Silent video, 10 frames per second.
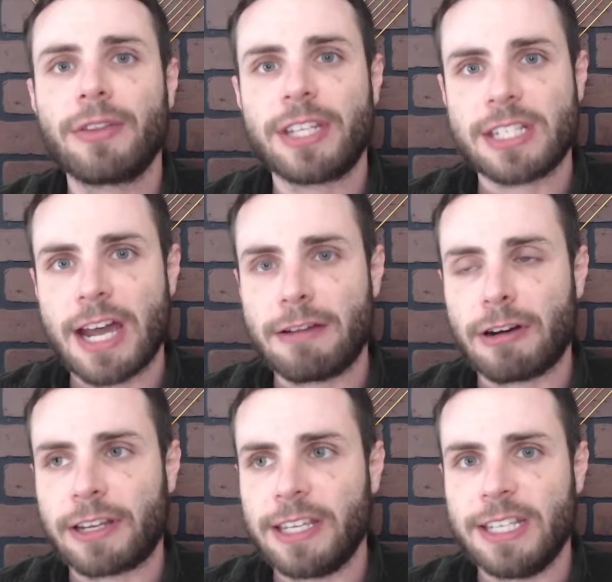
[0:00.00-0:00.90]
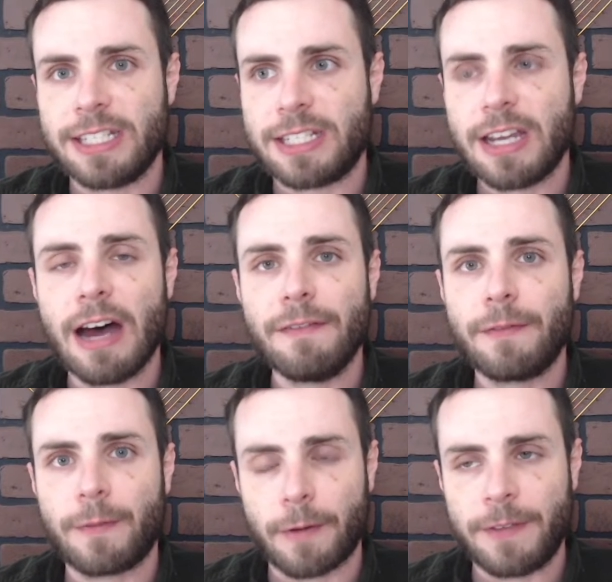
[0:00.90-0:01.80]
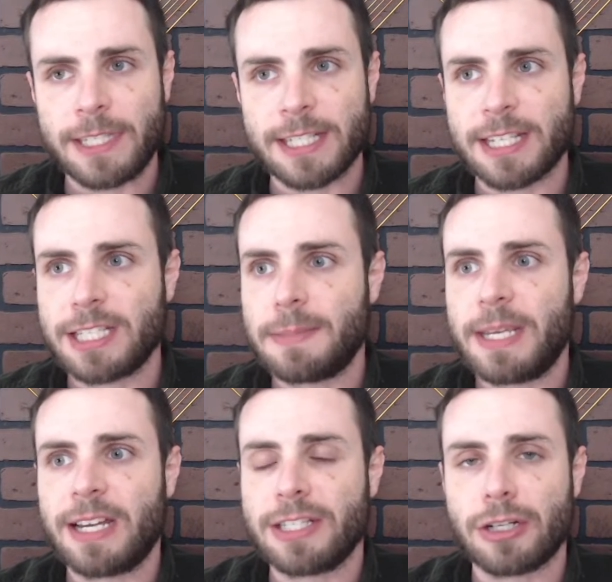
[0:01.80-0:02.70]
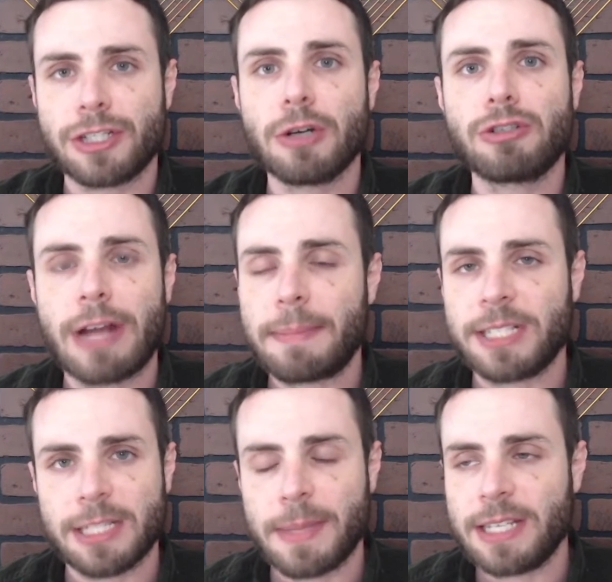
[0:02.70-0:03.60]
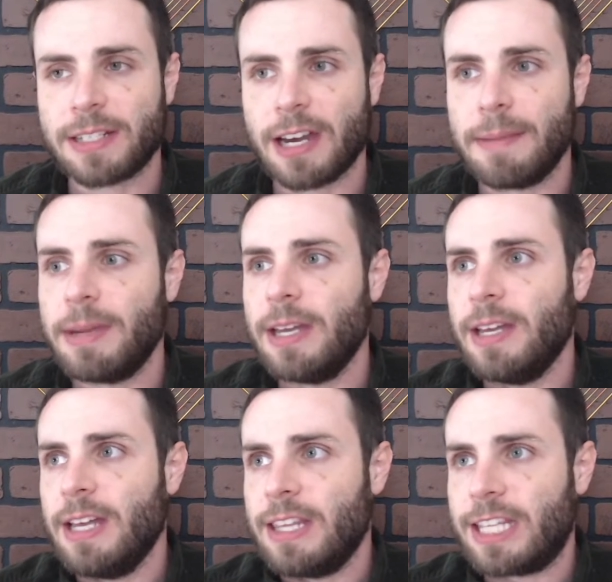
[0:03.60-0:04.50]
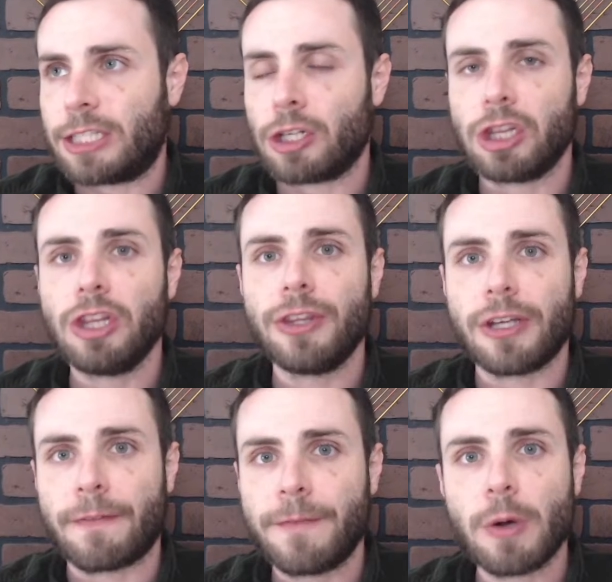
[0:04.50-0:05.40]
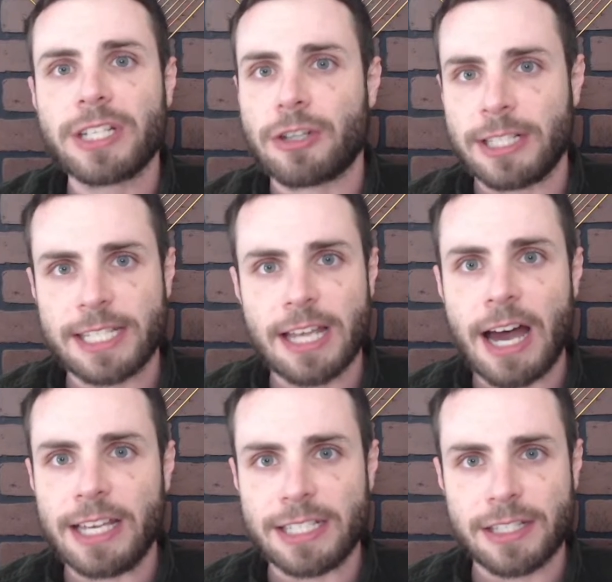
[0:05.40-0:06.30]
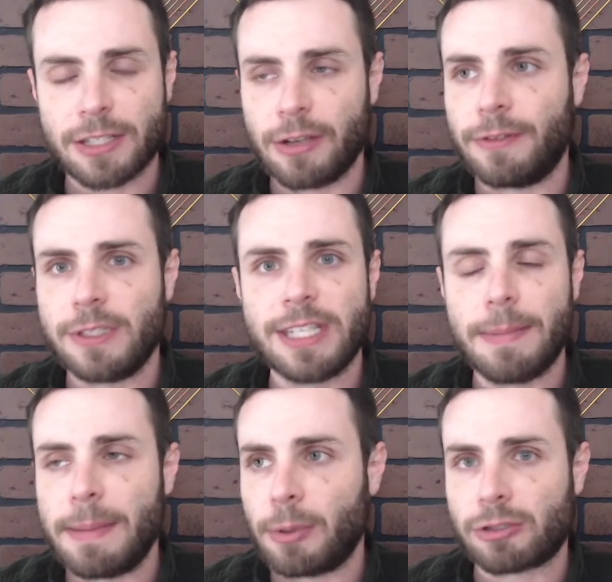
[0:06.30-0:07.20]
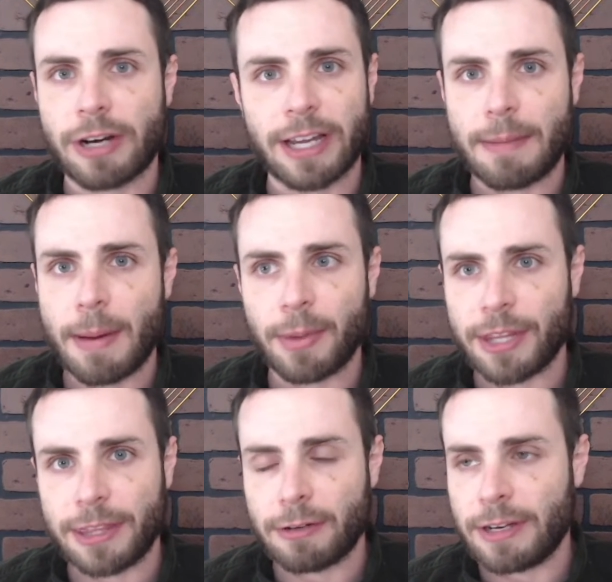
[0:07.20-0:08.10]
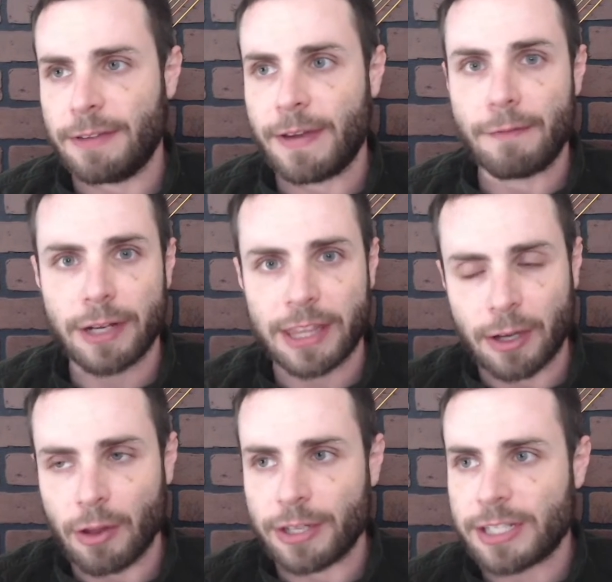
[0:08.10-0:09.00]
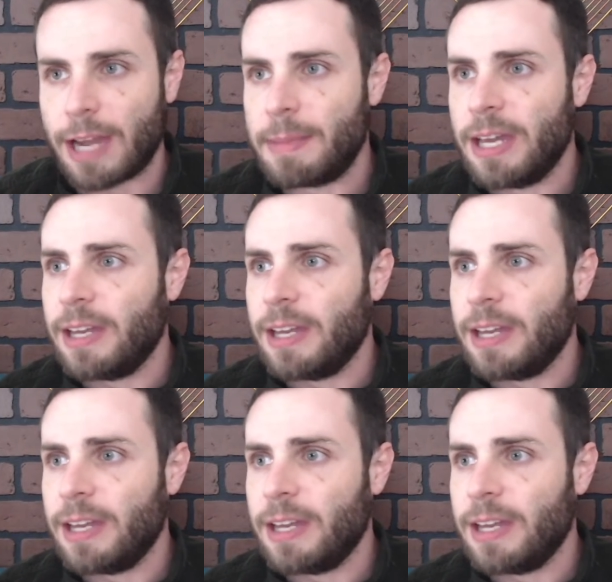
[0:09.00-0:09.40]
this hierarchy is tough for physicists because they're so trapped in space-time that they're focused on size. So if you see people trying to come up with a theory of everything all the time,